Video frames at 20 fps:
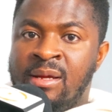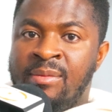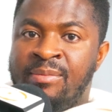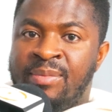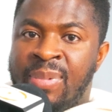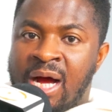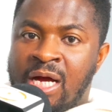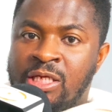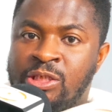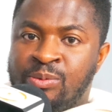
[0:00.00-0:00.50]

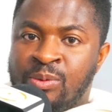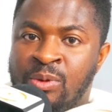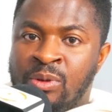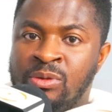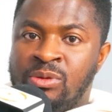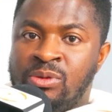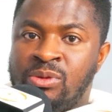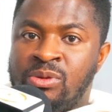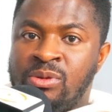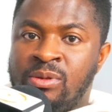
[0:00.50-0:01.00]

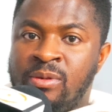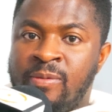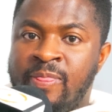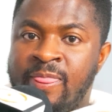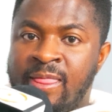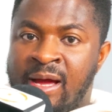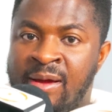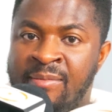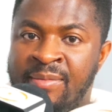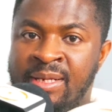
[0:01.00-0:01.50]
Passports,
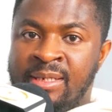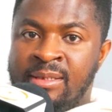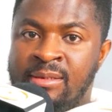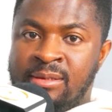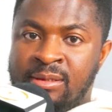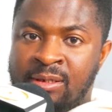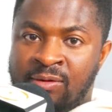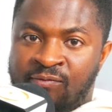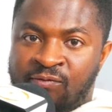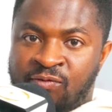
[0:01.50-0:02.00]

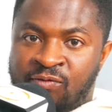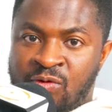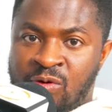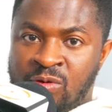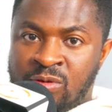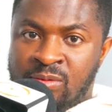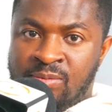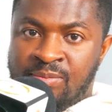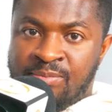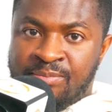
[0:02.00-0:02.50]
the
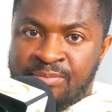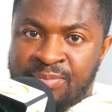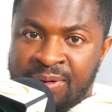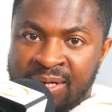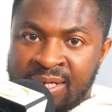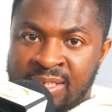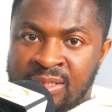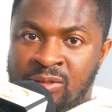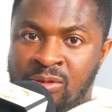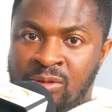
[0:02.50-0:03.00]
front
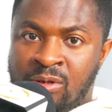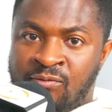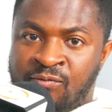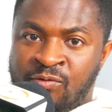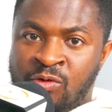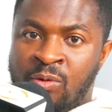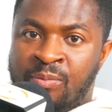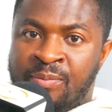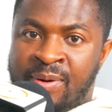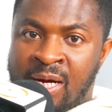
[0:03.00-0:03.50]
page of
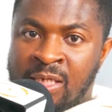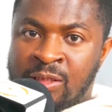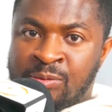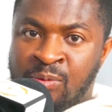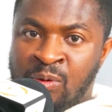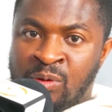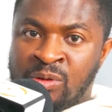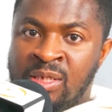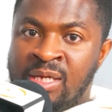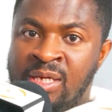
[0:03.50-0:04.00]
your
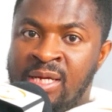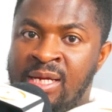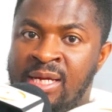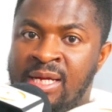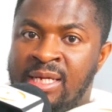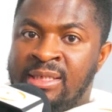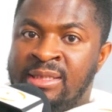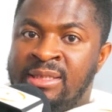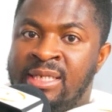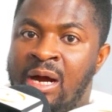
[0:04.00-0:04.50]
passport.
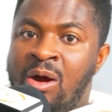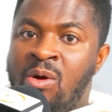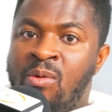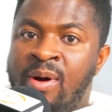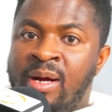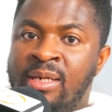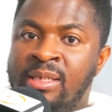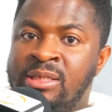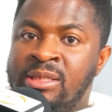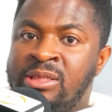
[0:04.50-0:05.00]
And that
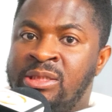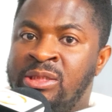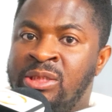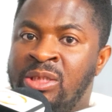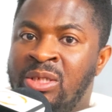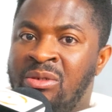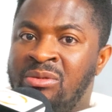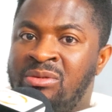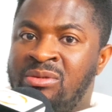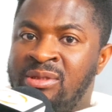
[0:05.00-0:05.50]
one is
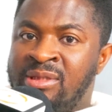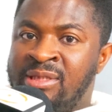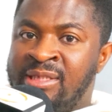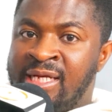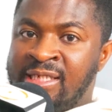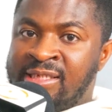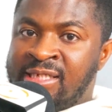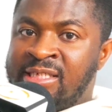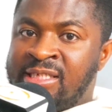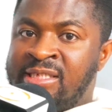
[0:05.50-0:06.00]
not
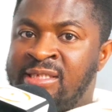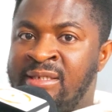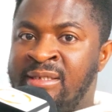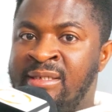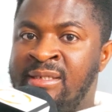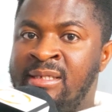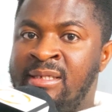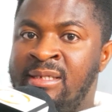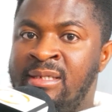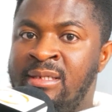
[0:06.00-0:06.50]

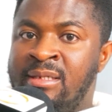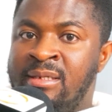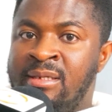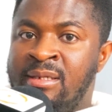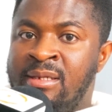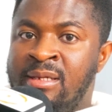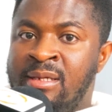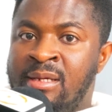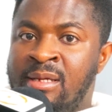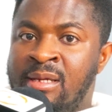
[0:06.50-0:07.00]
necessary.
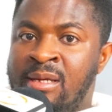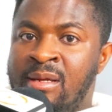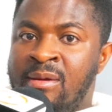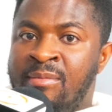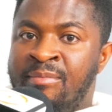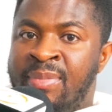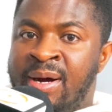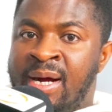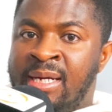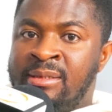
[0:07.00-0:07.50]

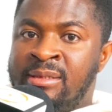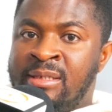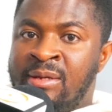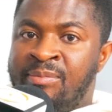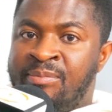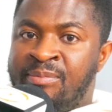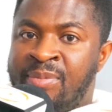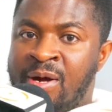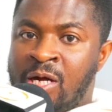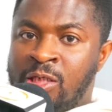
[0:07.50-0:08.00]
But the
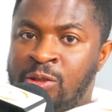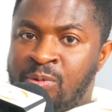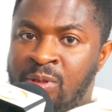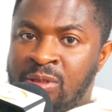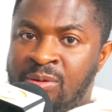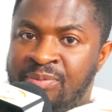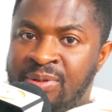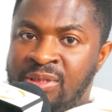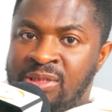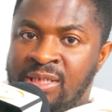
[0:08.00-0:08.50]

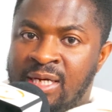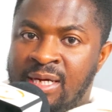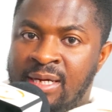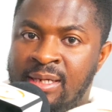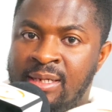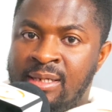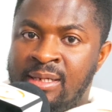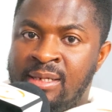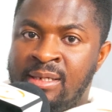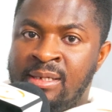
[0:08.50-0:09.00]
passport
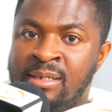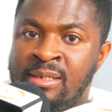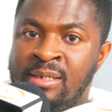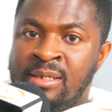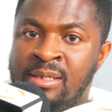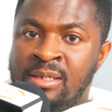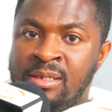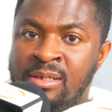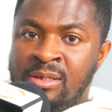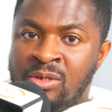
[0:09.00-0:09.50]
picture,
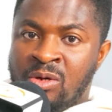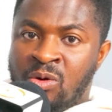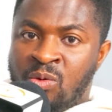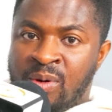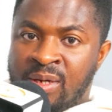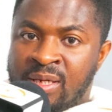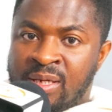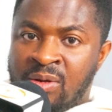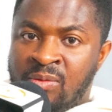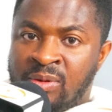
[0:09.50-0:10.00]
your
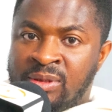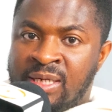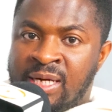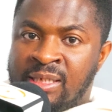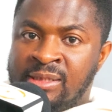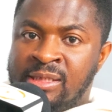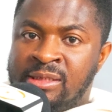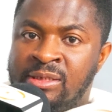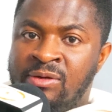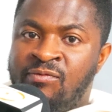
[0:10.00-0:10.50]
working
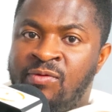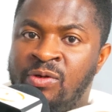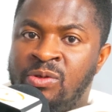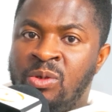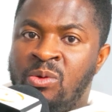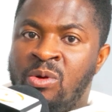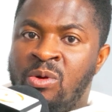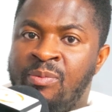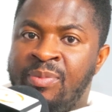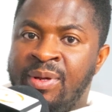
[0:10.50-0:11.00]
authorization
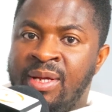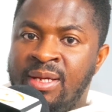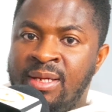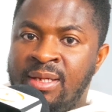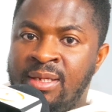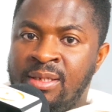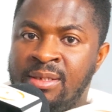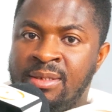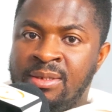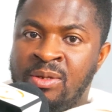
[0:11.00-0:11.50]
photocopy,
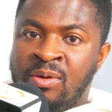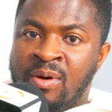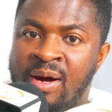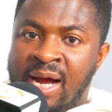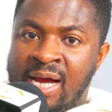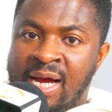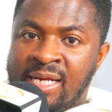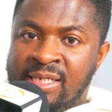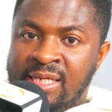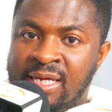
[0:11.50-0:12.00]
your
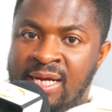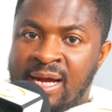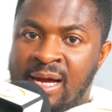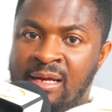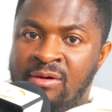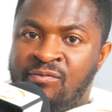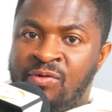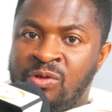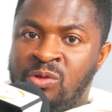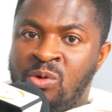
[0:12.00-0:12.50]
ID
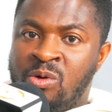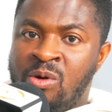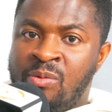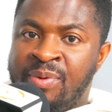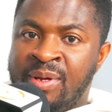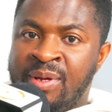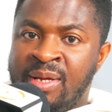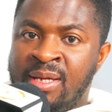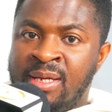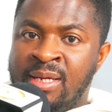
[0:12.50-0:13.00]
card
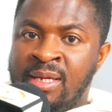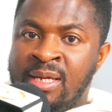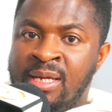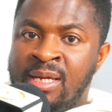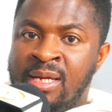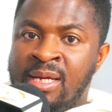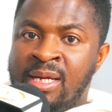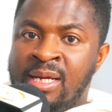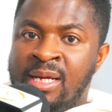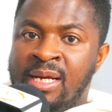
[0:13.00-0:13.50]
photocopy,
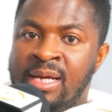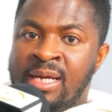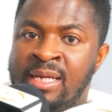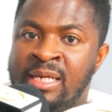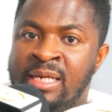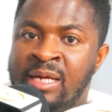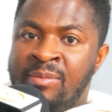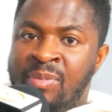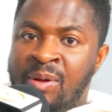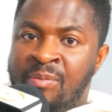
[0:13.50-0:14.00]

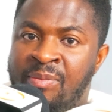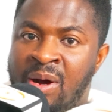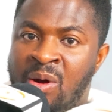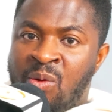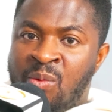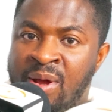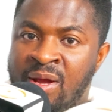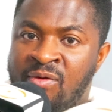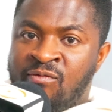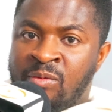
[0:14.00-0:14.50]
and the
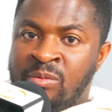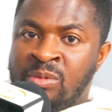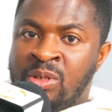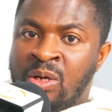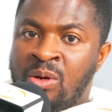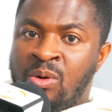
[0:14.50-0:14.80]
paperwork from the